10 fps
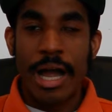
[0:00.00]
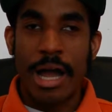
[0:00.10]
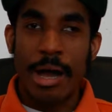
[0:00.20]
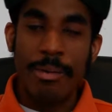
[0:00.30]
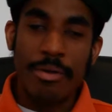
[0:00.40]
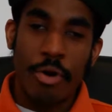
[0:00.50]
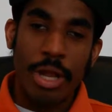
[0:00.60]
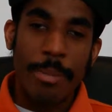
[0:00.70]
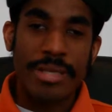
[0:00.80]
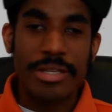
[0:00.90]

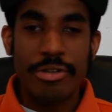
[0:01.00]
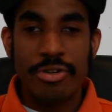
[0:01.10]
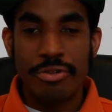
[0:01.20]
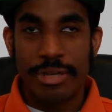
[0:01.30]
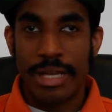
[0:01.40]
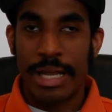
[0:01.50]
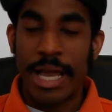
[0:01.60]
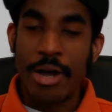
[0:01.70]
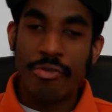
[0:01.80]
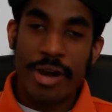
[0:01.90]
all I'm asking you to do
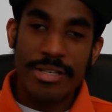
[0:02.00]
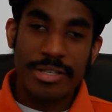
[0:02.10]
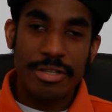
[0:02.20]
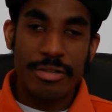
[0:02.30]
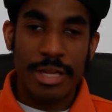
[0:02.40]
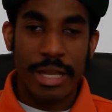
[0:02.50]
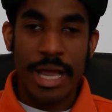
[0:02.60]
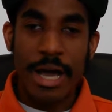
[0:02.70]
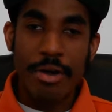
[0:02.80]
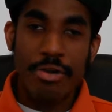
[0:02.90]
allow Christ to,
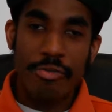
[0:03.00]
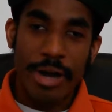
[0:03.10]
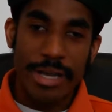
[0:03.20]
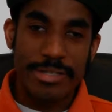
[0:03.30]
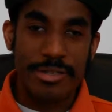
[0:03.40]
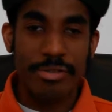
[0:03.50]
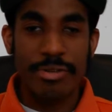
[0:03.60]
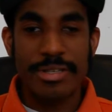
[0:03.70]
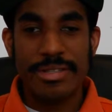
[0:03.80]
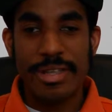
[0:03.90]
allow Christ to do
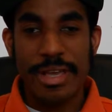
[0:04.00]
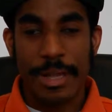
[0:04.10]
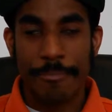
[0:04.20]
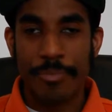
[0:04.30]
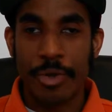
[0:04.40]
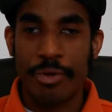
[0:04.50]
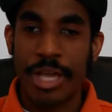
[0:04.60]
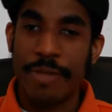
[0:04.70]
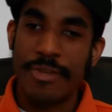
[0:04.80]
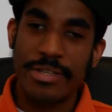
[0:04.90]
His thing,
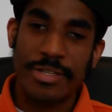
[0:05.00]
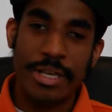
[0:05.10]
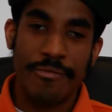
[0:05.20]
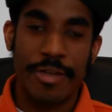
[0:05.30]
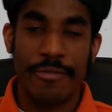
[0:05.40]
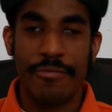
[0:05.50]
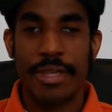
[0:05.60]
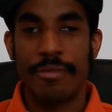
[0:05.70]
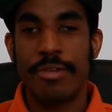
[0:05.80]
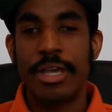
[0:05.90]
okay? If he's if if
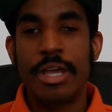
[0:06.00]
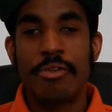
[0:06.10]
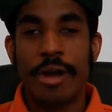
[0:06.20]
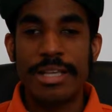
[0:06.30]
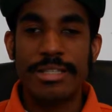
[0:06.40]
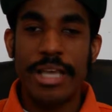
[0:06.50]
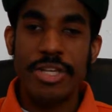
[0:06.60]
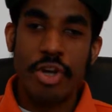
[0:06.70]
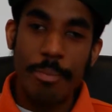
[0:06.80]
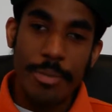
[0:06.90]
if Christ laid your